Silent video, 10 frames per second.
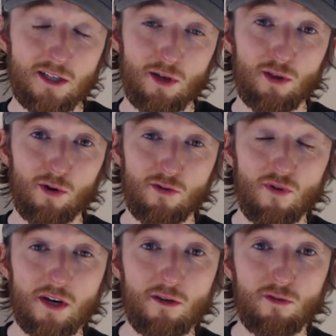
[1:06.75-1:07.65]
So I thought I'd
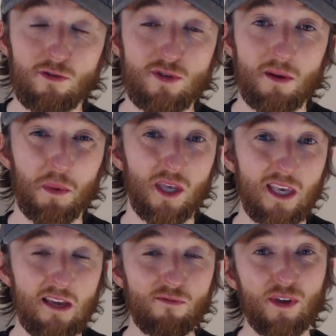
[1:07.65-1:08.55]
run you through some of the
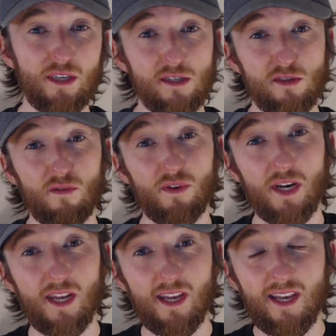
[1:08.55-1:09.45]
key features of an